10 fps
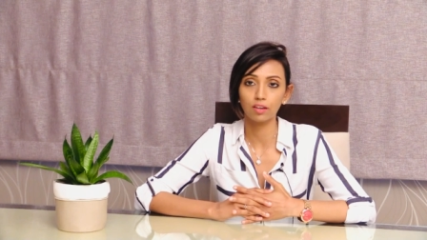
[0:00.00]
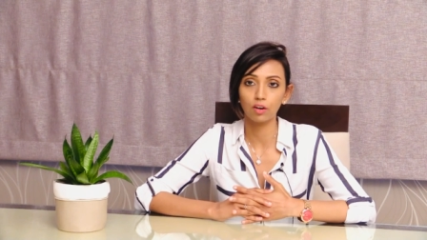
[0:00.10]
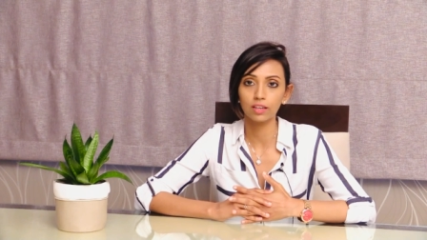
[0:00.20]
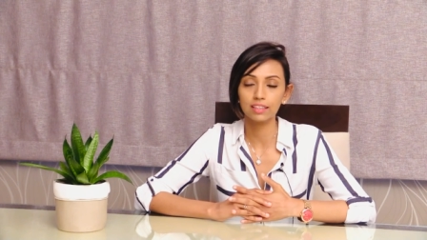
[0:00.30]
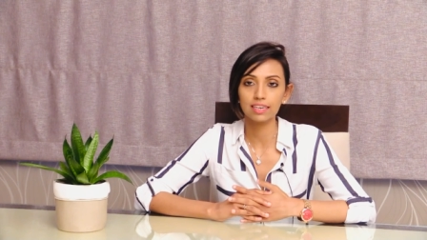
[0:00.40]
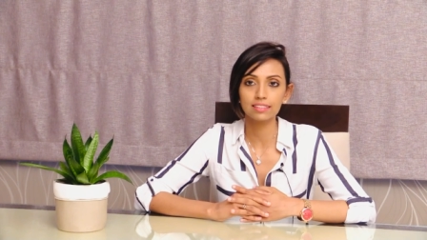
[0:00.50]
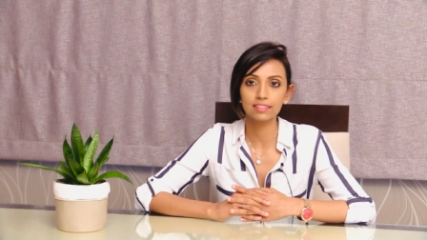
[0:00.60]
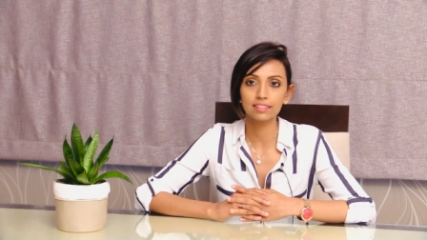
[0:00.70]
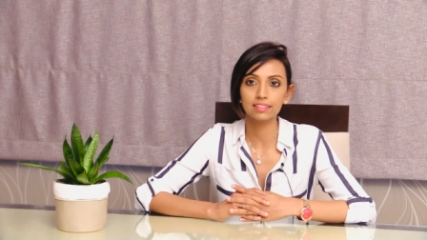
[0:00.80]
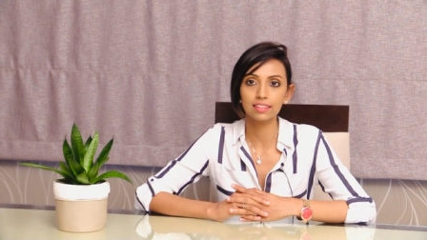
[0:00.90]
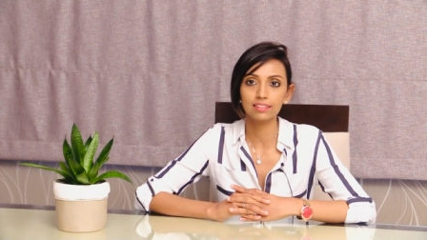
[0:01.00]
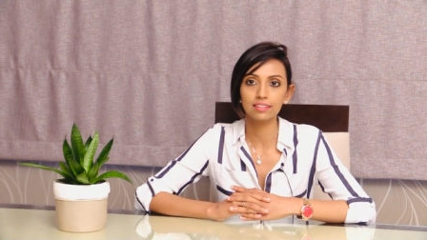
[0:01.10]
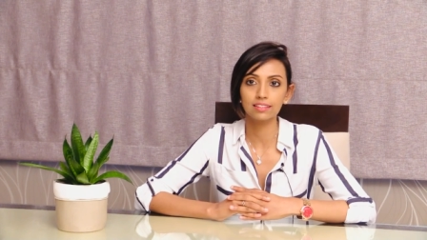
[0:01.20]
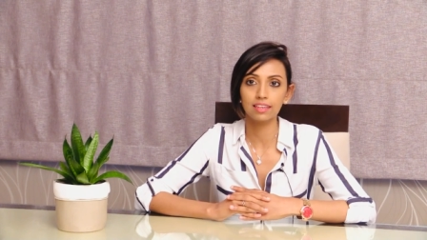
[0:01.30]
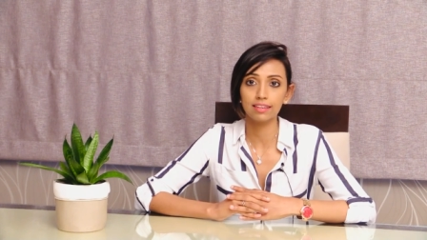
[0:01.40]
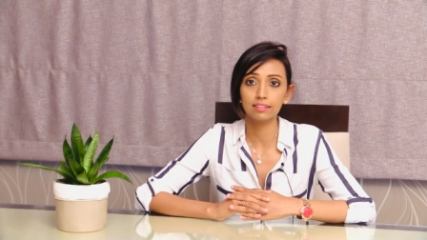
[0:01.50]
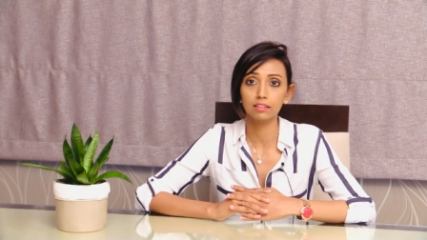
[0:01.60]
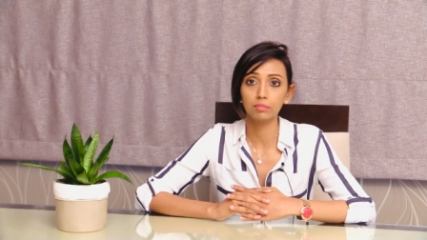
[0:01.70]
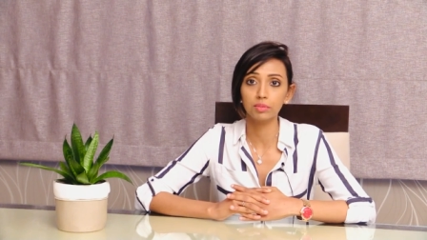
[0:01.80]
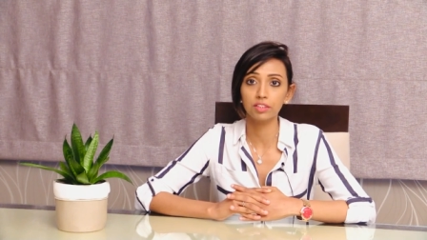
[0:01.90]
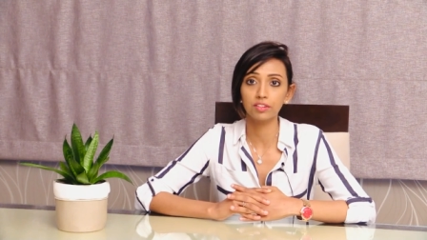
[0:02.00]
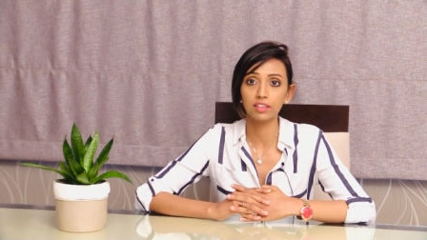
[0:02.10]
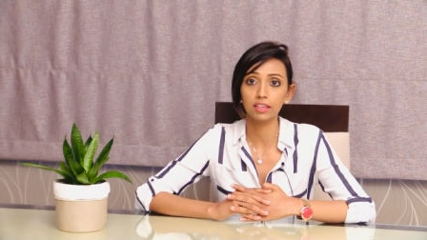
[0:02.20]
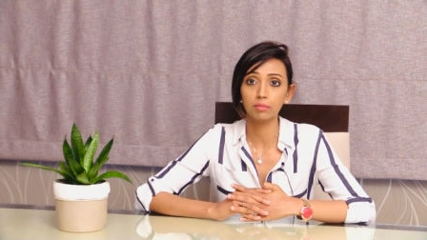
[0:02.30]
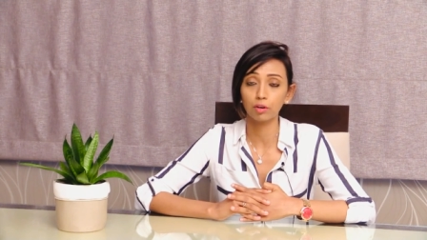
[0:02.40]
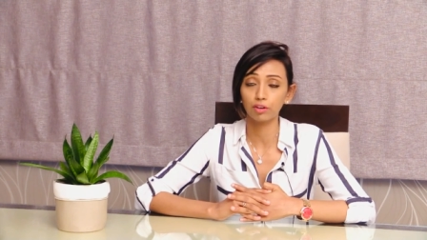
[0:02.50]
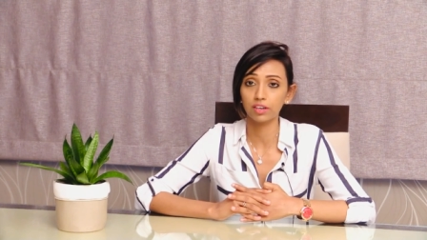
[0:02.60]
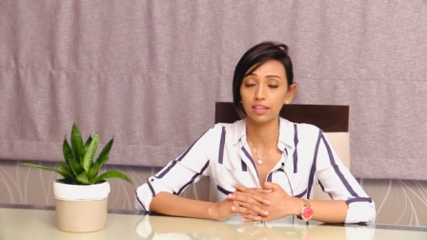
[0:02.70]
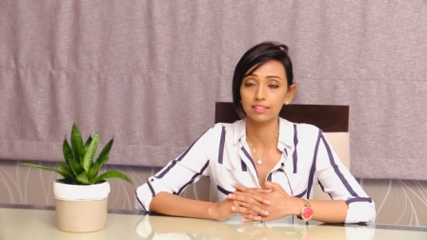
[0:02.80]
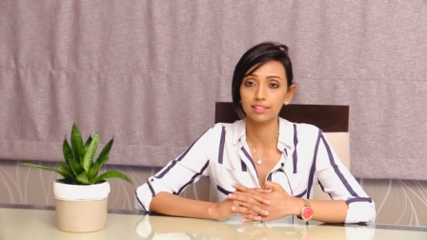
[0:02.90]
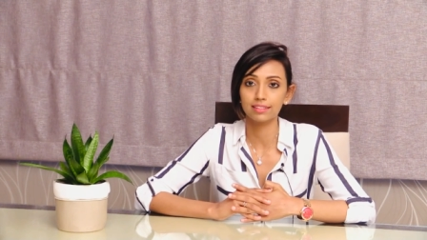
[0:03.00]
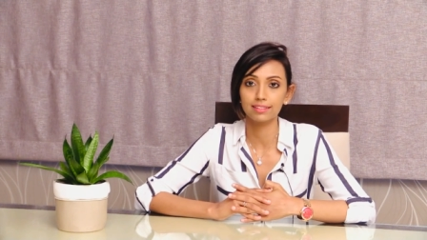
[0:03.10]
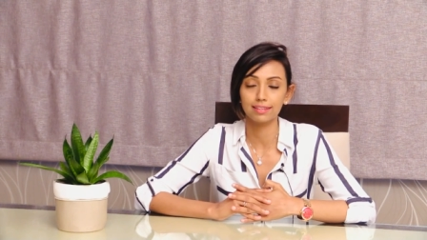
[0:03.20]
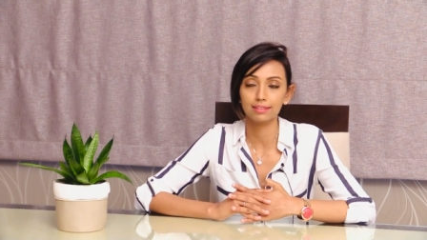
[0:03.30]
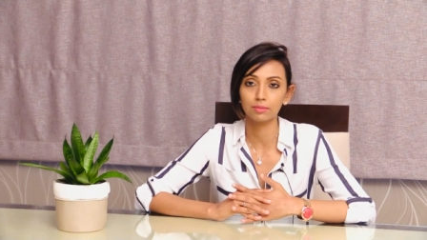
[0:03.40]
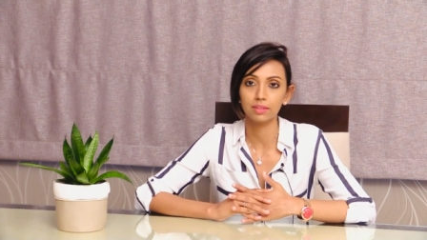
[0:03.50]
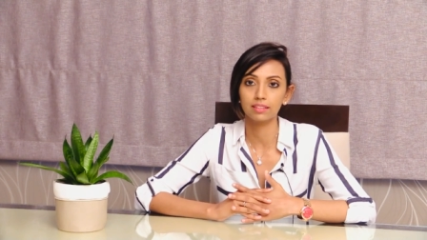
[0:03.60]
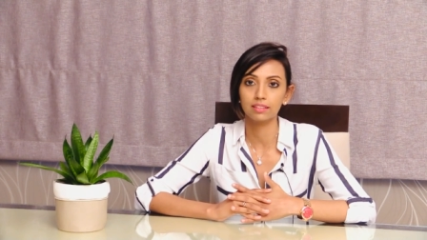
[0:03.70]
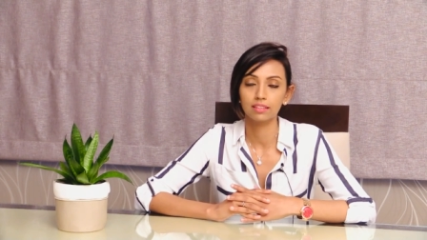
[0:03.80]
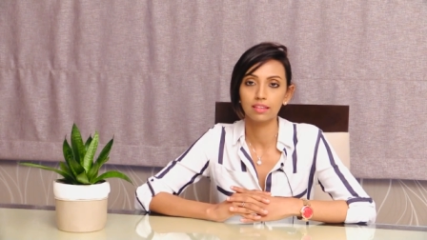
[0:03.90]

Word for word: organizing skills and compering and moderating skills as well.